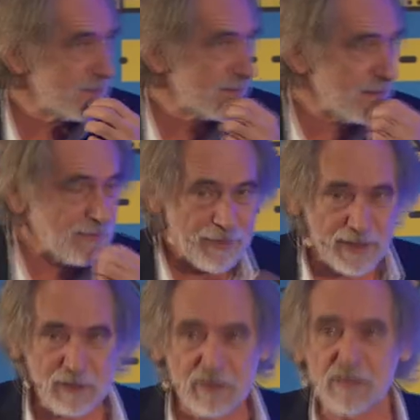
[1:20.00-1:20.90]
So I'd
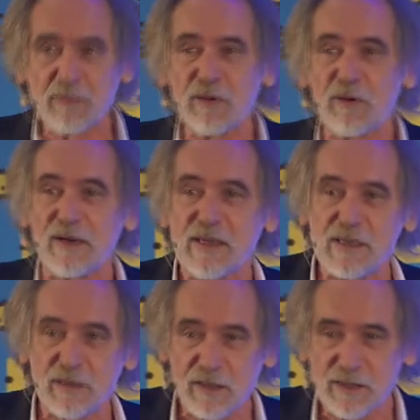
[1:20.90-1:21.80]
like to explore.
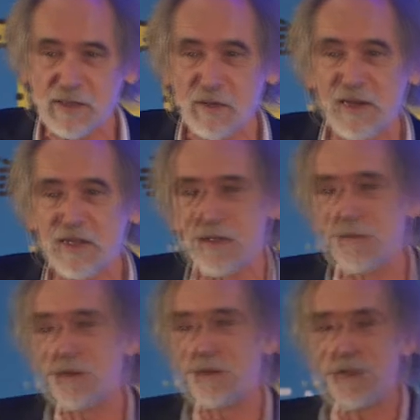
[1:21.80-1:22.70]
It's not so much that I
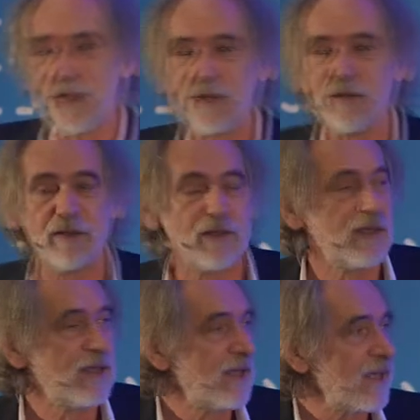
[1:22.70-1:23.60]
want to tell you,
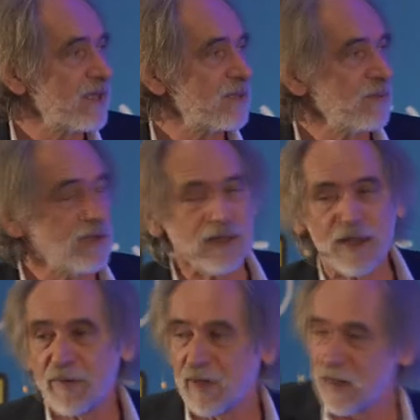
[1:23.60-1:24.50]
it's more that I
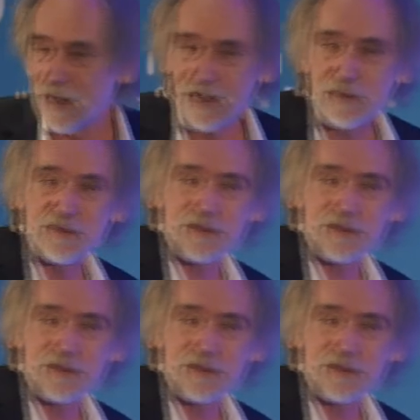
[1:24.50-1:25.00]
really like to